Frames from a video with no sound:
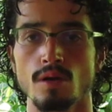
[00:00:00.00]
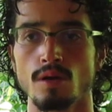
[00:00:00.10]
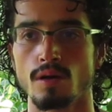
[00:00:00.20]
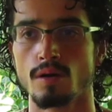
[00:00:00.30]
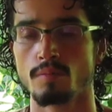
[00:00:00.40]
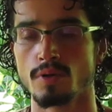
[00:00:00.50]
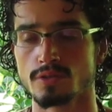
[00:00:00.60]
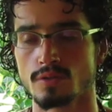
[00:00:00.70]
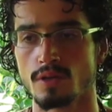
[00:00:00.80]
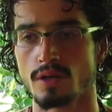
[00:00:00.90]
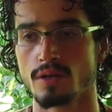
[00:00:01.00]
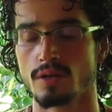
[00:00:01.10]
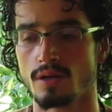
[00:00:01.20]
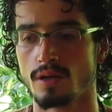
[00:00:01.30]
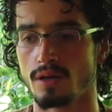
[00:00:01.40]
muscular,
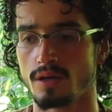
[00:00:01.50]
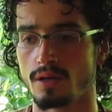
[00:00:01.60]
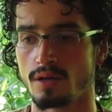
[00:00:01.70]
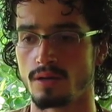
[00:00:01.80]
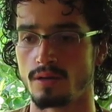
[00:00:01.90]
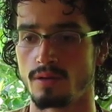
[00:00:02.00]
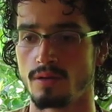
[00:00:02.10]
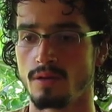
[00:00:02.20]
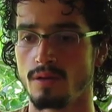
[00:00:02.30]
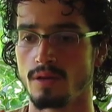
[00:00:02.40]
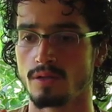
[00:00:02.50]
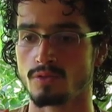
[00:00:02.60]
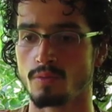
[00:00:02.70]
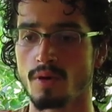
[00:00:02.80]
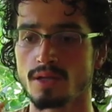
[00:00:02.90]

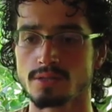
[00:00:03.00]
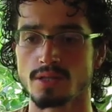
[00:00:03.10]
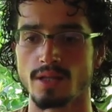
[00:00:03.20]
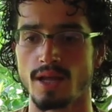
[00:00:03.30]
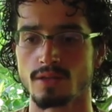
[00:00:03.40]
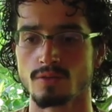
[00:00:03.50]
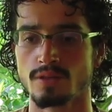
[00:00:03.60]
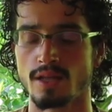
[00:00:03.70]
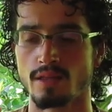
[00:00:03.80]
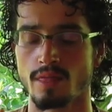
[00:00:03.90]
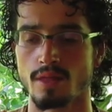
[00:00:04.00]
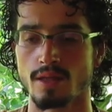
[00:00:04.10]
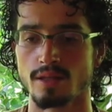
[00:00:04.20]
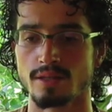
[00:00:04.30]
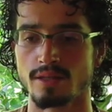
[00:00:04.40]
to Mansa Dhatu, that
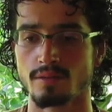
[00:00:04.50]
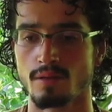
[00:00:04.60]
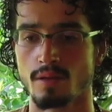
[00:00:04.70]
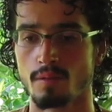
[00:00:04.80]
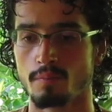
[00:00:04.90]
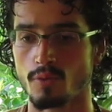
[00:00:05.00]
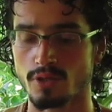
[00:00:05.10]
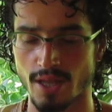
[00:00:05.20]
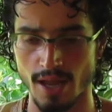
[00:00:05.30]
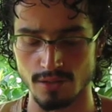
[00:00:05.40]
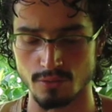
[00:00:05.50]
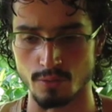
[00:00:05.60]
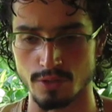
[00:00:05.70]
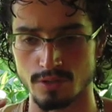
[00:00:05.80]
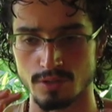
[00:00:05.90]
thing that protects
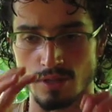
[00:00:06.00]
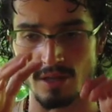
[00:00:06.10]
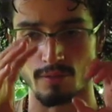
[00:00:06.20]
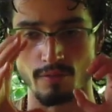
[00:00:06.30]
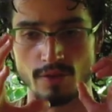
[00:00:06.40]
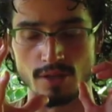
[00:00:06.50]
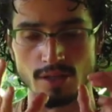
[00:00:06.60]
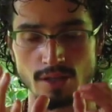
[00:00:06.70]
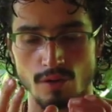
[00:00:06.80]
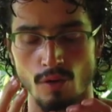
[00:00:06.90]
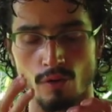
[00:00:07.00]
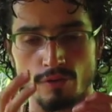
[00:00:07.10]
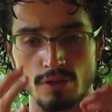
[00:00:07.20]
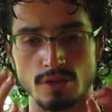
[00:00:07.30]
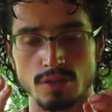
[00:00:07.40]
us, that thing that
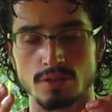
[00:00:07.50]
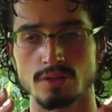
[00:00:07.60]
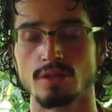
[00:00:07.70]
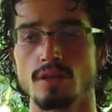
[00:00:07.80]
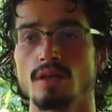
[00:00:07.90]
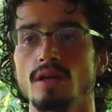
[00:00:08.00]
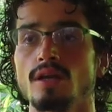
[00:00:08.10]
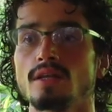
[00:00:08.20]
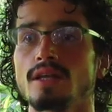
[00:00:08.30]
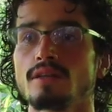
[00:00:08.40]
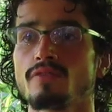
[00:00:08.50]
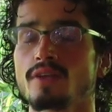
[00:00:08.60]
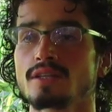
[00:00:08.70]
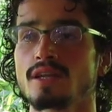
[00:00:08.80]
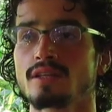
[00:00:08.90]
covers us, that
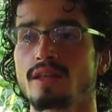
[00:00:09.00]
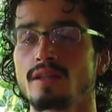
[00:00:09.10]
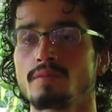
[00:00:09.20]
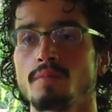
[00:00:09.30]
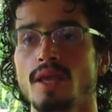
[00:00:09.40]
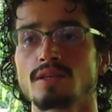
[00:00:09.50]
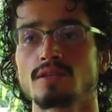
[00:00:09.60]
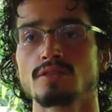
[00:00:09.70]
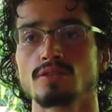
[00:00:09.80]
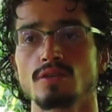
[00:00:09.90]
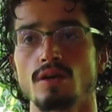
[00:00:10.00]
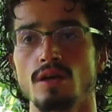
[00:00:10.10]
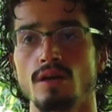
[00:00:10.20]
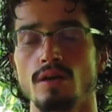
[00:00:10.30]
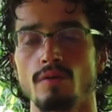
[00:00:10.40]
thing that can make us
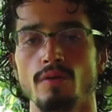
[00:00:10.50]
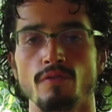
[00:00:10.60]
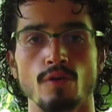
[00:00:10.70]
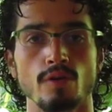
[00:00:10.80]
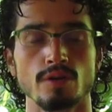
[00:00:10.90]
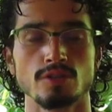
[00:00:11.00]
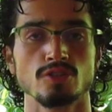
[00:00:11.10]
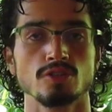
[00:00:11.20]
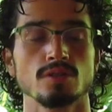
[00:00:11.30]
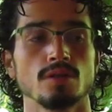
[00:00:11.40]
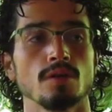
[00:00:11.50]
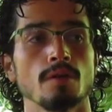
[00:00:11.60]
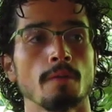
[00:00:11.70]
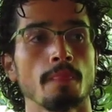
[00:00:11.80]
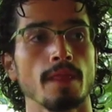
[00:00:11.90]
with courage
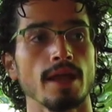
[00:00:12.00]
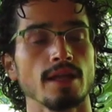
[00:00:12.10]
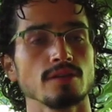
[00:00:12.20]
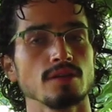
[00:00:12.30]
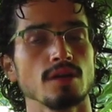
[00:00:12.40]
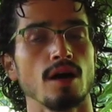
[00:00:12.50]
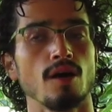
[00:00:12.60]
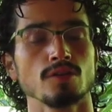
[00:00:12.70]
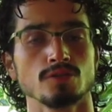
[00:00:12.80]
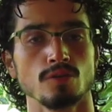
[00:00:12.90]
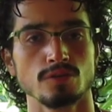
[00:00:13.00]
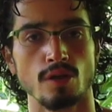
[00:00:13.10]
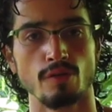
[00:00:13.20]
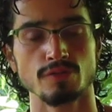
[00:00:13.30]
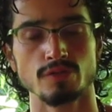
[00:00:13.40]
and also
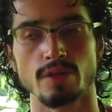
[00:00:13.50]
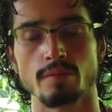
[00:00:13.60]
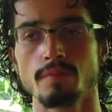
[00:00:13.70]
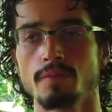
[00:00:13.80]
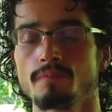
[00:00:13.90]
self-esteem.